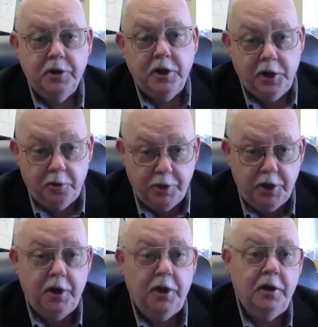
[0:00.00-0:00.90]
get a
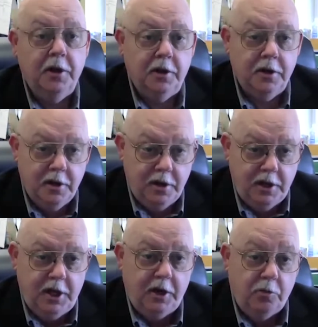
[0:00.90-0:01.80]
bid in
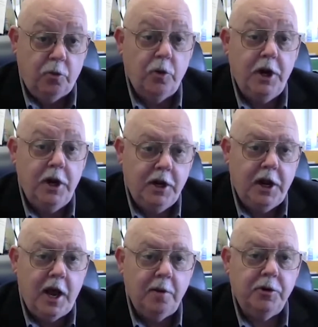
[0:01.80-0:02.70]
and
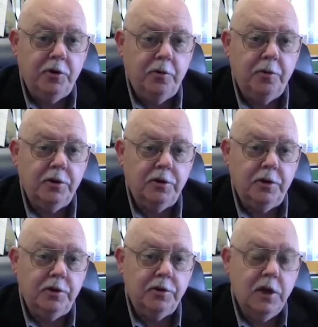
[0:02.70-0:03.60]
recapture the
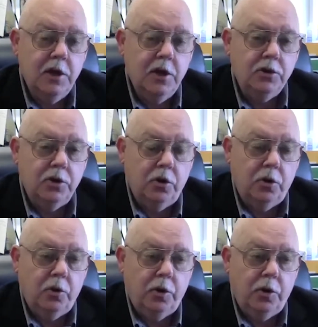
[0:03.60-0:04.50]
business.
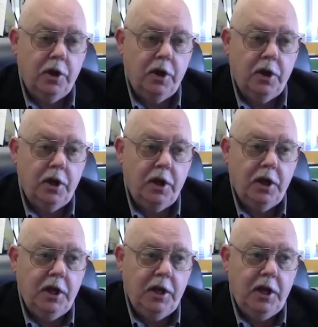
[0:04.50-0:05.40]
So
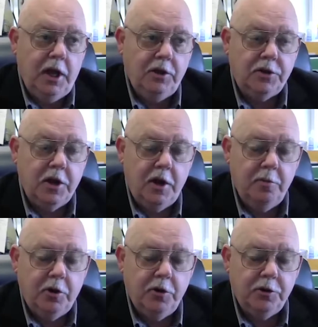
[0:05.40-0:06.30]
as
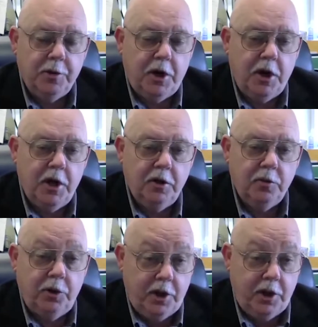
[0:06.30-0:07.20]
time goes by
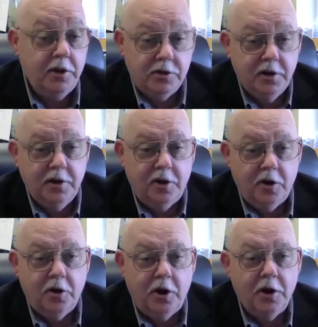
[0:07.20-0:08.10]
with us in
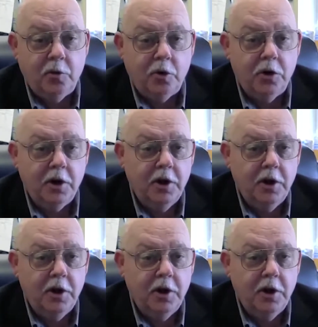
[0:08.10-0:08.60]
our line of work,